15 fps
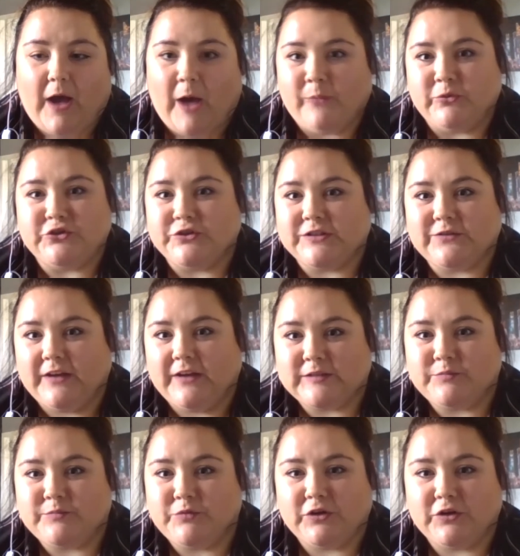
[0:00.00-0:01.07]
I would use
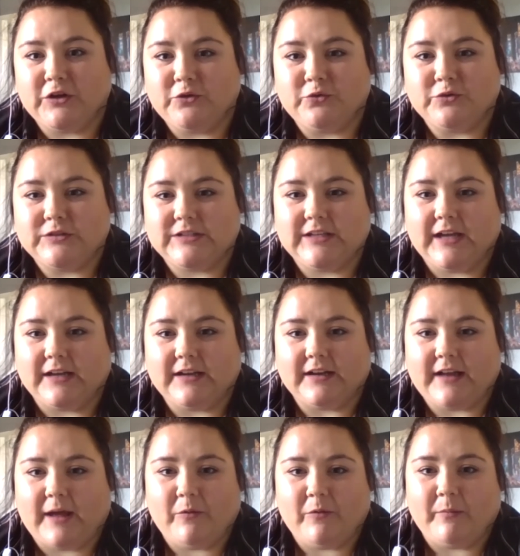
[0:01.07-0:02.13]
Facebook, you know,
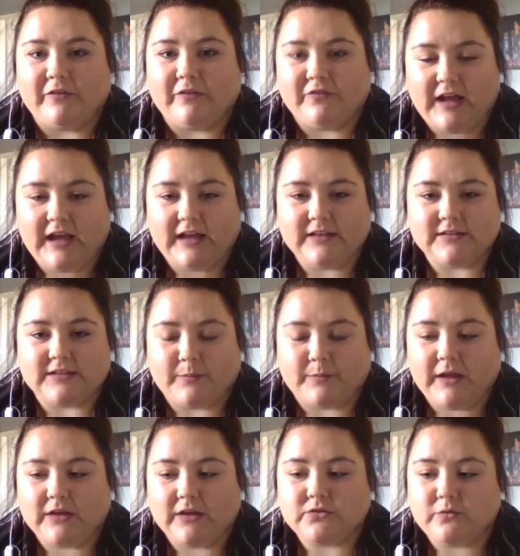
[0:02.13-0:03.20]
to interact with my
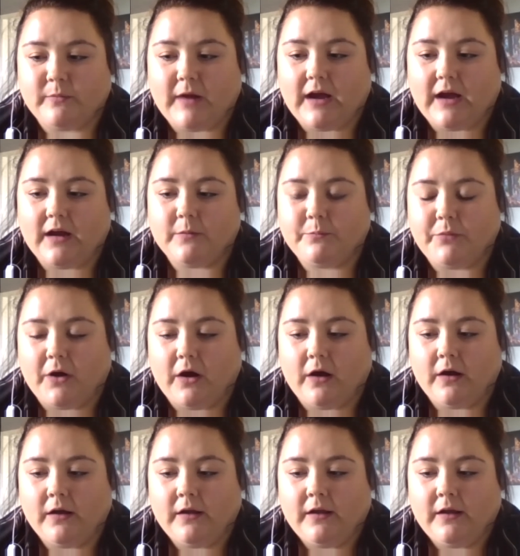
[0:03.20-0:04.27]
friends and a personal matter,
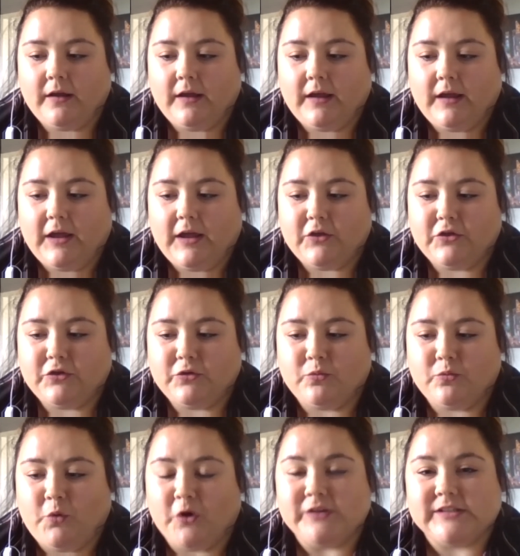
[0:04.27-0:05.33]
but
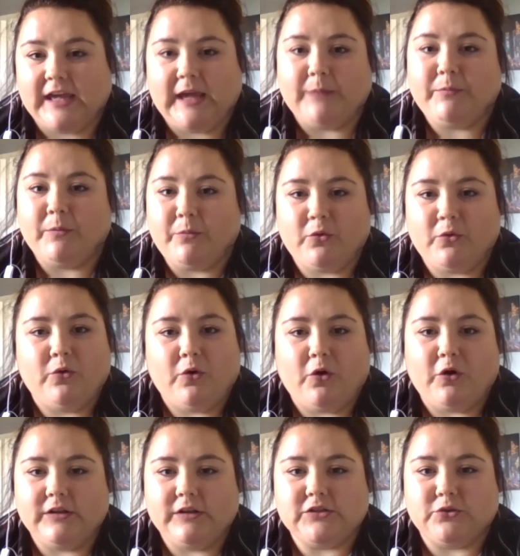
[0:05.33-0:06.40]
what's
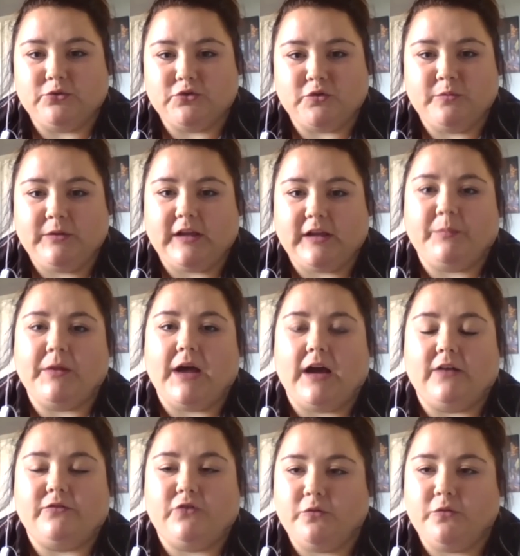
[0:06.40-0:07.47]
capable on social
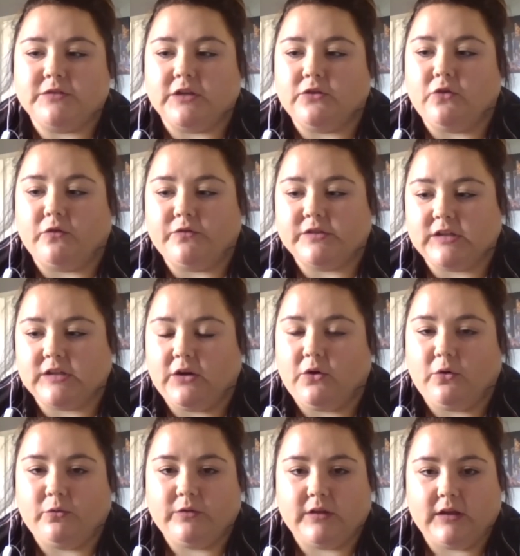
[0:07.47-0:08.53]
media platforms and
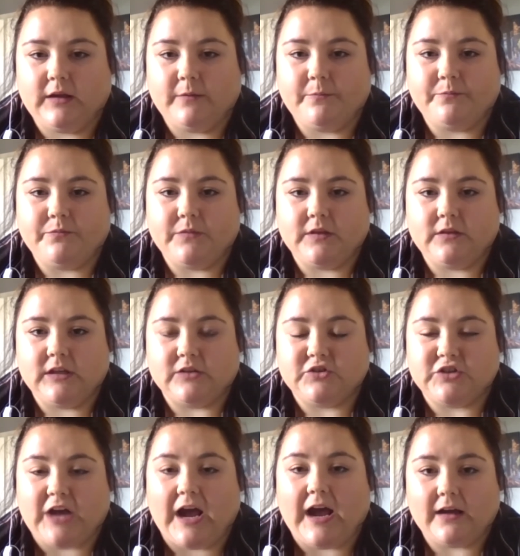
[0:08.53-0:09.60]
obviously all the,
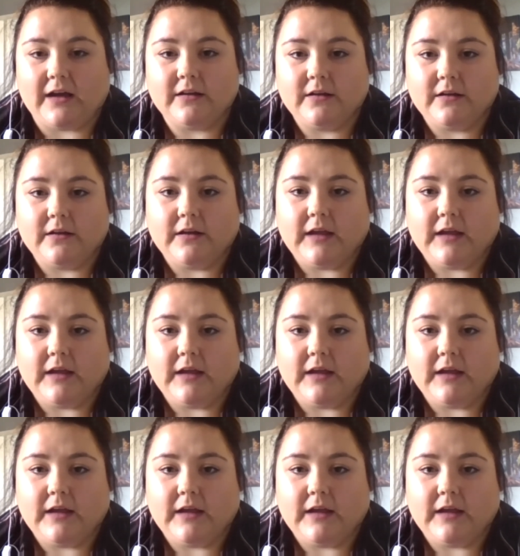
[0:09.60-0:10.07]
the chat